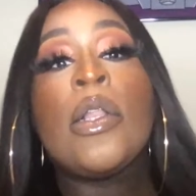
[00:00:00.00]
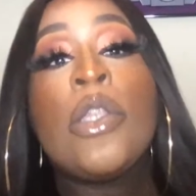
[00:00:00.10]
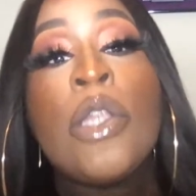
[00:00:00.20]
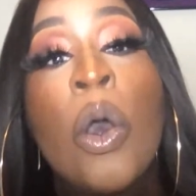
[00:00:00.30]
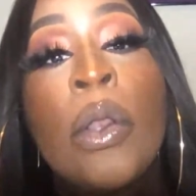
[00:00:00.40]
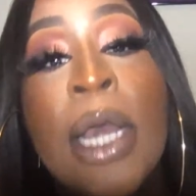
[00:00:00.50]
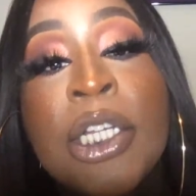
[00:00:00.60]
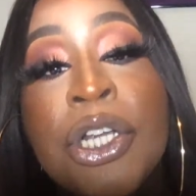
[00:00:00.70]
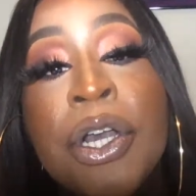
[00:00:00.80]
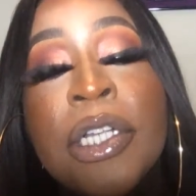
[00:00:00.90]
Don't
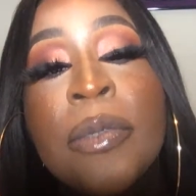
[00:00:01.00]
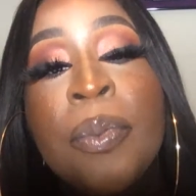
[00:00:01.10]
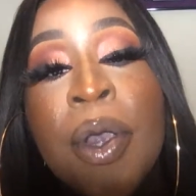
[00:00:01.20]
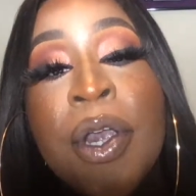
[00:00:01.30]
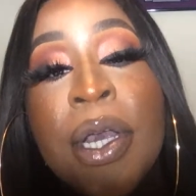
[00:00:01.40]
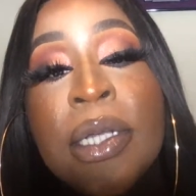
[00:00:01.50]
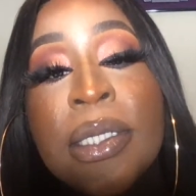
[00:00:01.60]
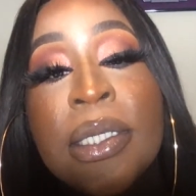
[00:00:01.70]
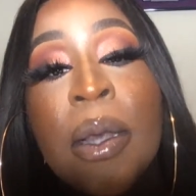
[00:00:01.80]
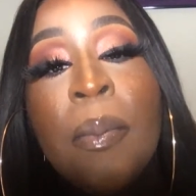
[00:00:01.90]
let your
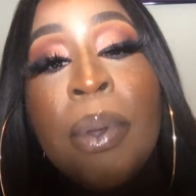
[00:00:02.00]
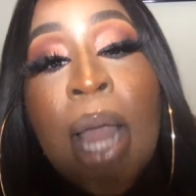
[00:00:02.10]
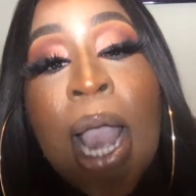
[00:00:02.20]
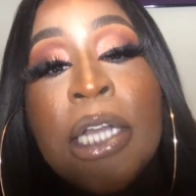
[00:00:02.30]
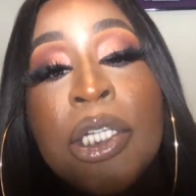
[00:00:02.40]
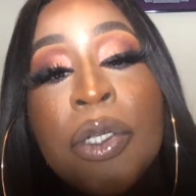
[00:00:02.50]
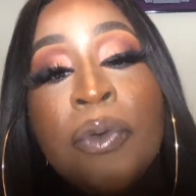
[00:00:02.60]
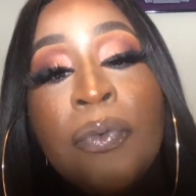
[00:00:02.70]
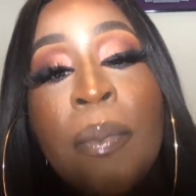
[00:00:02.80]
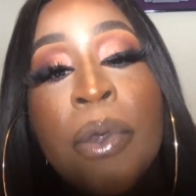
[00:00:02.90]
experience blind you
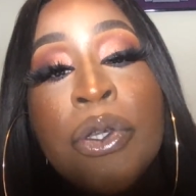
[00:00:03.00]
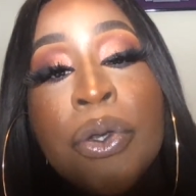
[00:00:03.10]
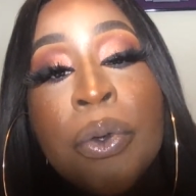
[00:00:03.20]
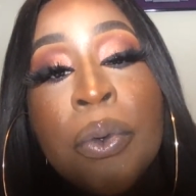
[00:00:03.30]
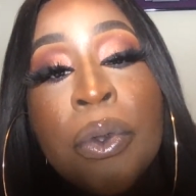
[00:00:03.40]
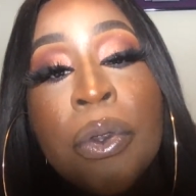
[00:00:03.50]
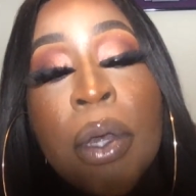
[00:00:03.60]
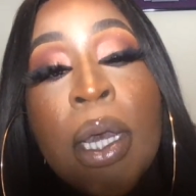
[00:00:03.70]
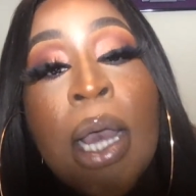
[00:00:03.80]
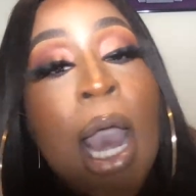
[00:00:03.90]
from the truth.
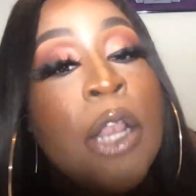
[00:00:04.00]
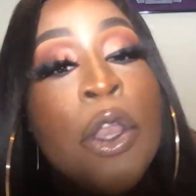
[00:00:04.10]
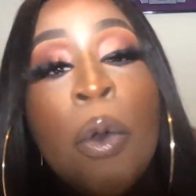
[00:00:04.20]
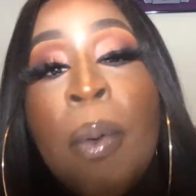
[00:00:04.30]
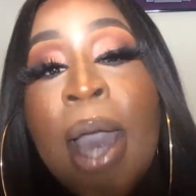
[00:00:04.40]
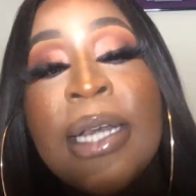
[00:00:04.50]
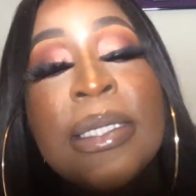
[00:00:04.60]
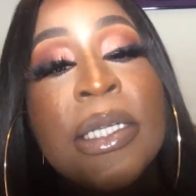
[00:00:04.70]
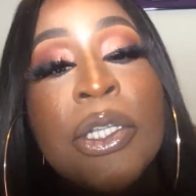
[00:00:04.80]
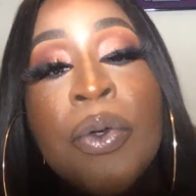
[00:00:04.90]
Nobody's
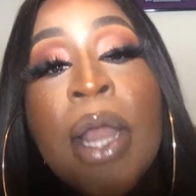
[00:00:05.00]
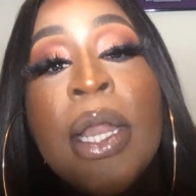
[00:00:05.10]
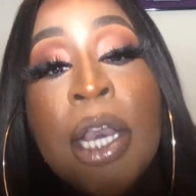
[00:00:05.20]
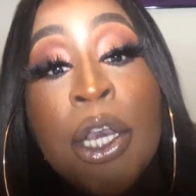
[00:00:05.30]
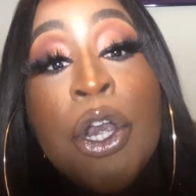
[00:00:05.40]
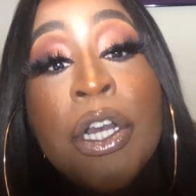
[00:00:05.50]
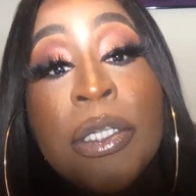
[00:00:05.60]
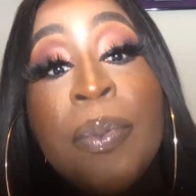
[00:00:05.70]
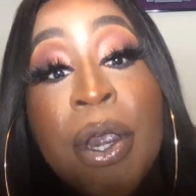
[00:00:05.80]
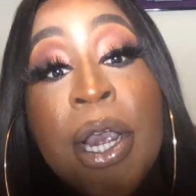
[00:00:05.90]
discrediting your
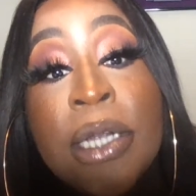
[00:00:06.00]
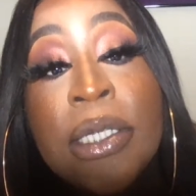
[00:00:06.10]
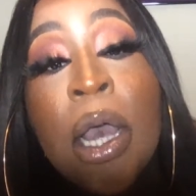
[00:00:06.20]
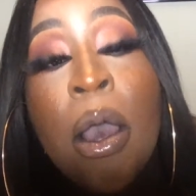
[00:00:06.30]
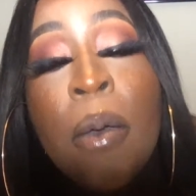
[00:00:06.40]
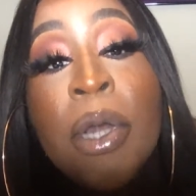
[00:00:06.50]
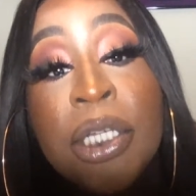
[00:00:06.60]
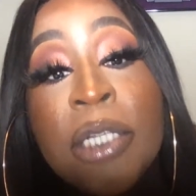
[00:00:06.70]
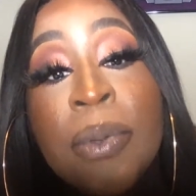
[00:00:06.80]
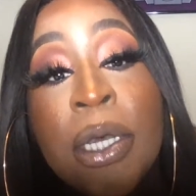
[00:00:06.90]
experience, but
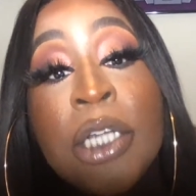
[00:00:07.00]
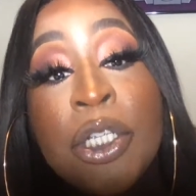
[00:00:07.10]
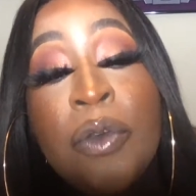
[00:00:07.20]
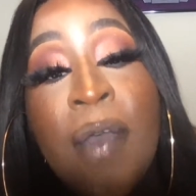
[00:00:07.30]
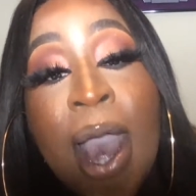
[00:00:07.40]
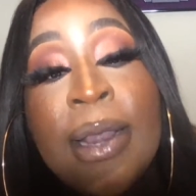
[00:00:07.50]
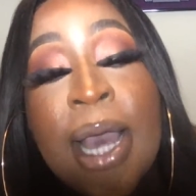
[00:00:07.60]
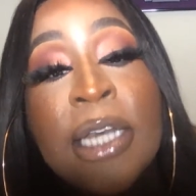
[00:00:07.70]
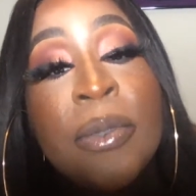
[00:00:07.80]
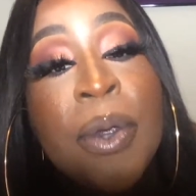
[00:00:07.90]
just because you've had
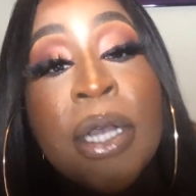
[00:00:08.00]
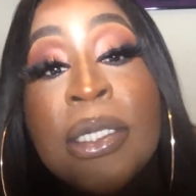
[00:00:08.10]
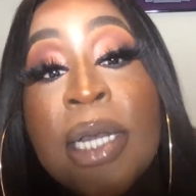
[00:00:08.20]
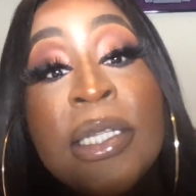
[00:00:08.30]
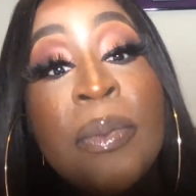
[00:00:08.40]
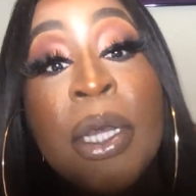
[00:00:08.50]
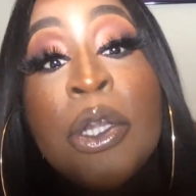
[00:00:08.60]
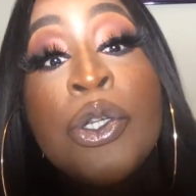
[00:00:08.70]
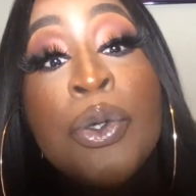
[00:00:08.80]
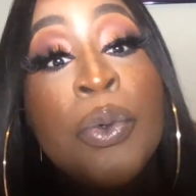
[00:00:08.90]
that experience doesn't mean
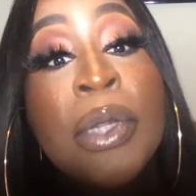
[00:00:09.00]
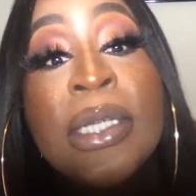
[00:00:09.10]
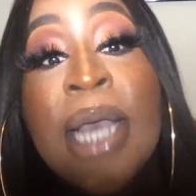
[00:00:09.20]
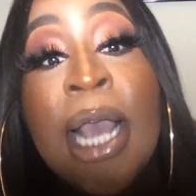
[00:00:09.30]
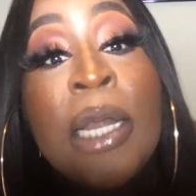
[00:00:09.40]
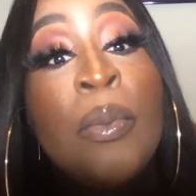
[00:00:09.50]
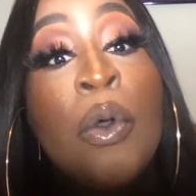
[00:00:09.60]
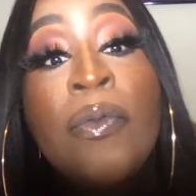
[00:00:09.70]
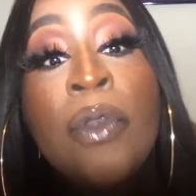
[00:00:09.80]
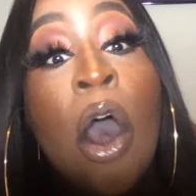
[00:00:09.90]
the truth is any
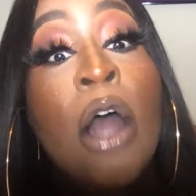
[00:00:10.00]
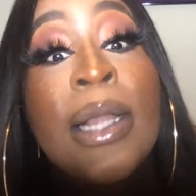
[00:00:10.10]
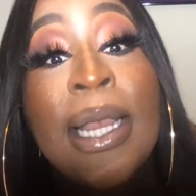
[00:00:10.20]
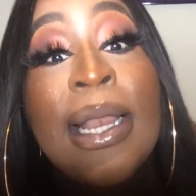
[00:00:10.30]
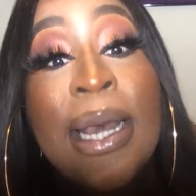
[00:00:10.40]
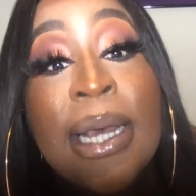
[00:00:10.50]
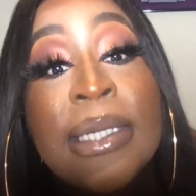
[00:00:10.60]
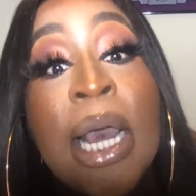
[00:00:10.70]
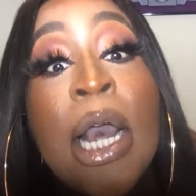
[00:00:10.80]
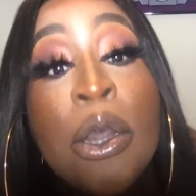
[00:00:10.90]
more flawed than it
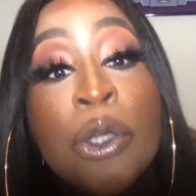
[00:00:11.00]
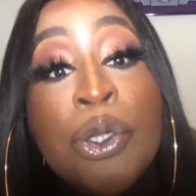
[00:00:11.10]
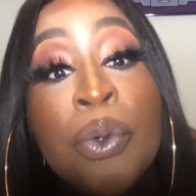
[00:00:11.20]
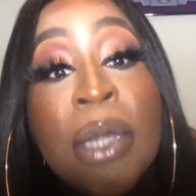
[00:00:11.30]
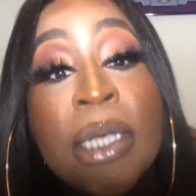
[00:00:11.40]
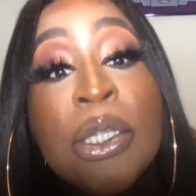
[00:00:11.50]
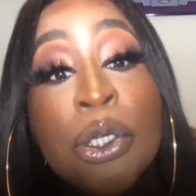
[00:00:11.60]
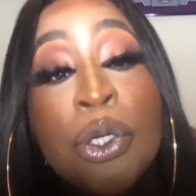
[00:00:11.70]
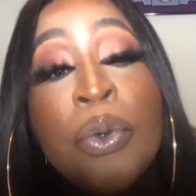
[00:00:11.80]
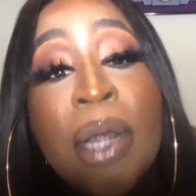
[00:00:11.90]
is. The truth is
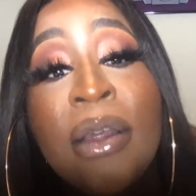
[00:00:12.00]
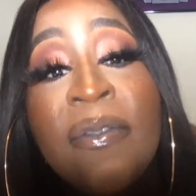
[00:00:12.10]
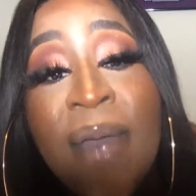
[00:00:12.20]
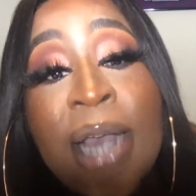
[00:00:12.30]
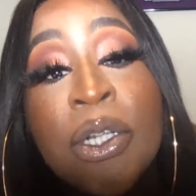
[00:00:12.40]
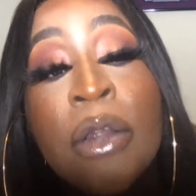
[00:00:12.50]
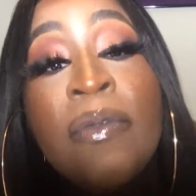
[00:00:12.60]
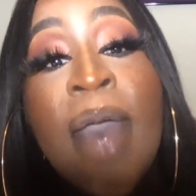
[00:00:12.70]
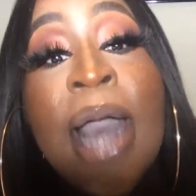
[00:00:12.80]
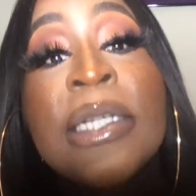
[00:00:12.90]
the truth, and the facts are the
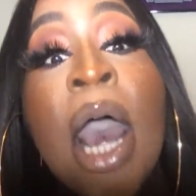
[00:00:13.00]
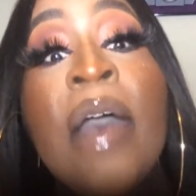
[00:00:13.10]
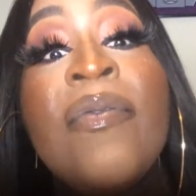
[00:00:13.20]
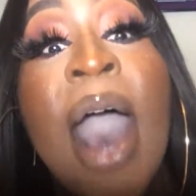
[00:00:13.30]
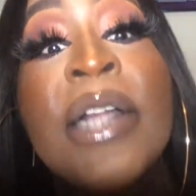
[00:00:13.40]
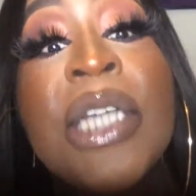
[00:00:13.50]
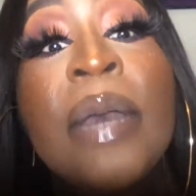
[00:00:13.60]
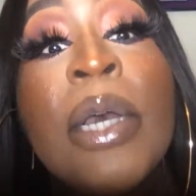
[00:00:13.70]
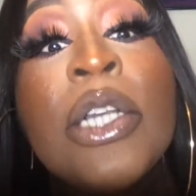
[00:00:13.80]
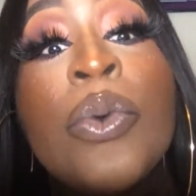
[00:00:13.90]
facts. Fat
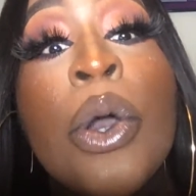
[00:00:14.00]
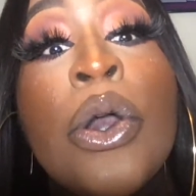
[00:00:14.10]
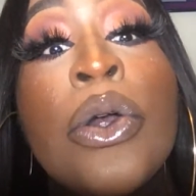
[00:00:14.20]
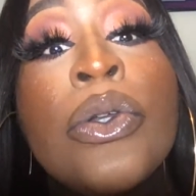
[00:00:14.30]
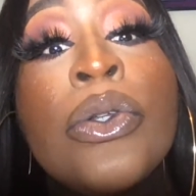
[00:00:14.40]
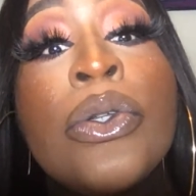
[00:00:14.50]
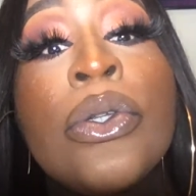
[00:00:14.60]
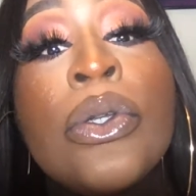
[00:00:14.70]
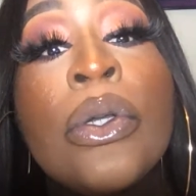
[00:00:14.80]
shaming is worse.